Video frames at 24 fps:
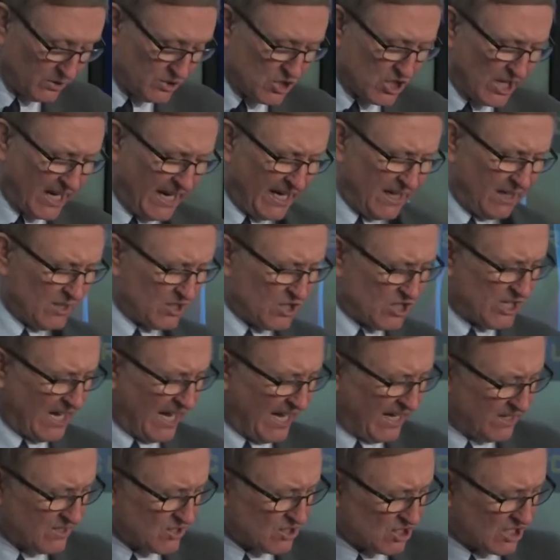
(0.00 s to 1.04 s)
cha
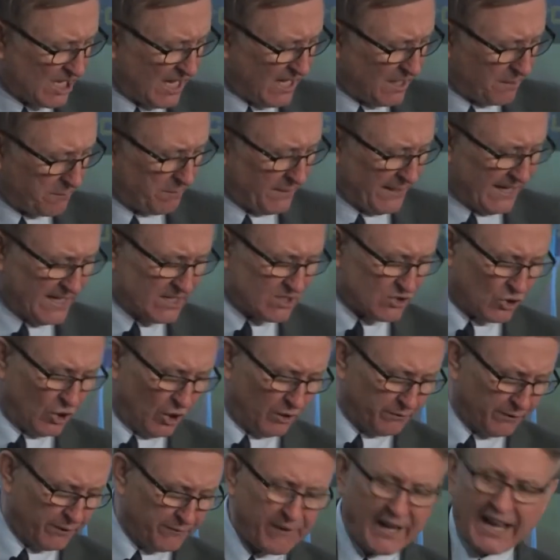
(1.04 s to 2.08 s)
change take place
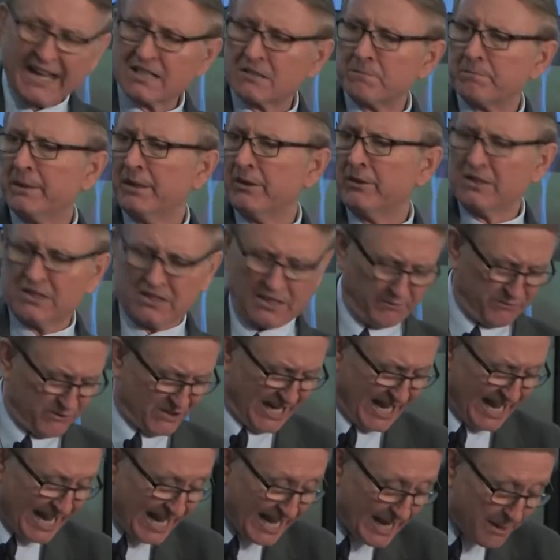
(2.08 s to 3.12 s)
over vast periods of
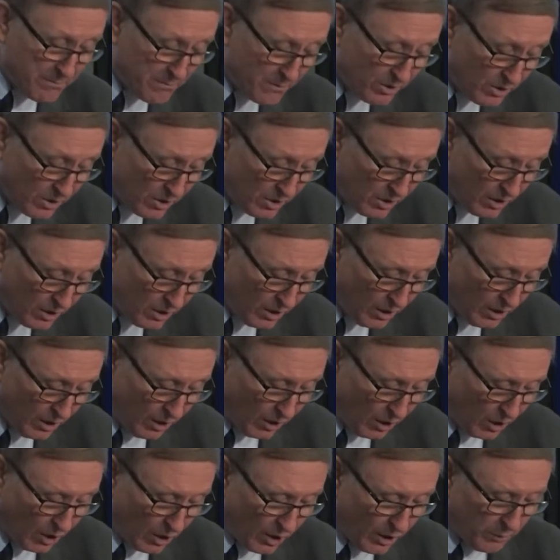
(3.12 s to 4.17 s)
time?
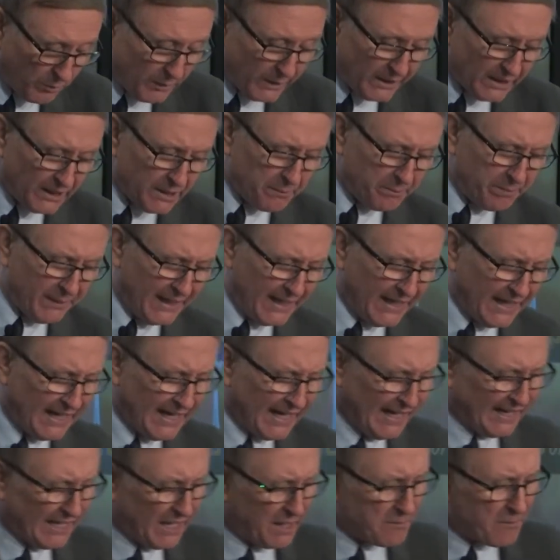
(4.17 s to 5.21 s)
Or will it be
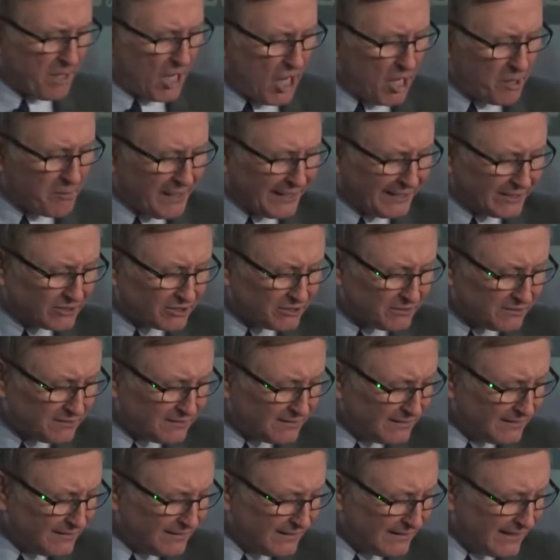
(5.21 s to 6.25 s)
in a moment,
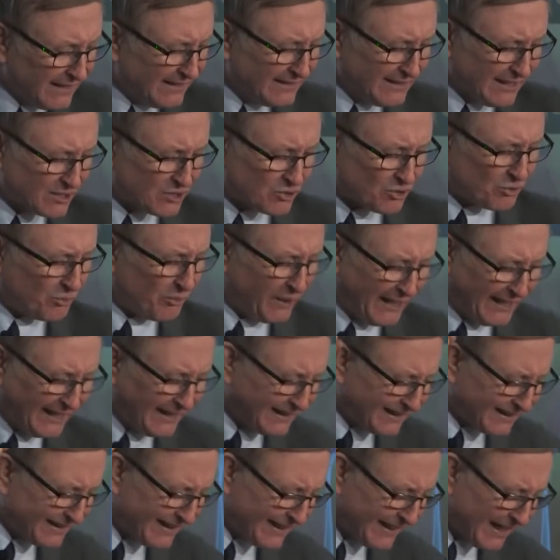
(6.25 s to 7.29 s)
in the
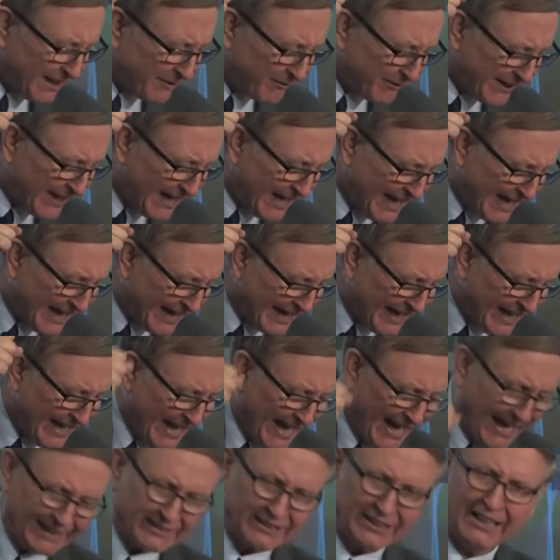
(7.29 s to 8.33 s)
twinkling of an eye
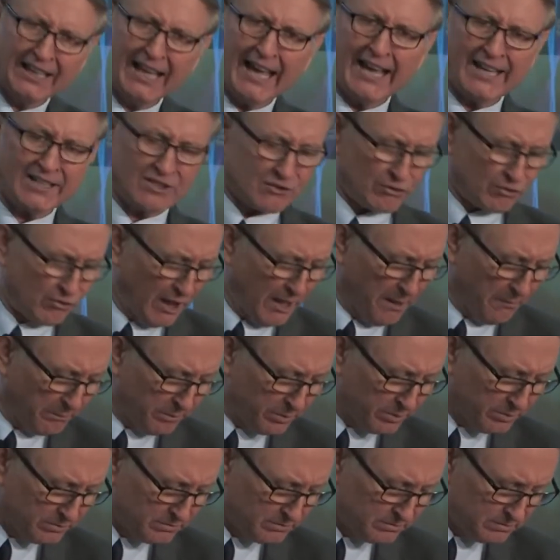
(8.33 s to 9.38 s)
at the last trump?
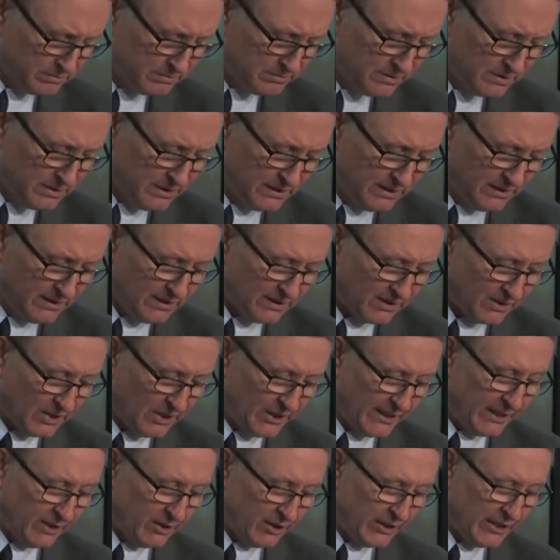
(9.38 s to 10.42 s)

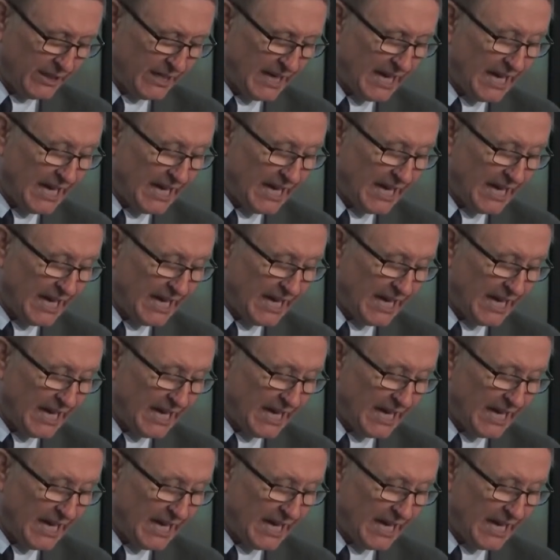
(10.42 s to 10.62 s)
Clearly,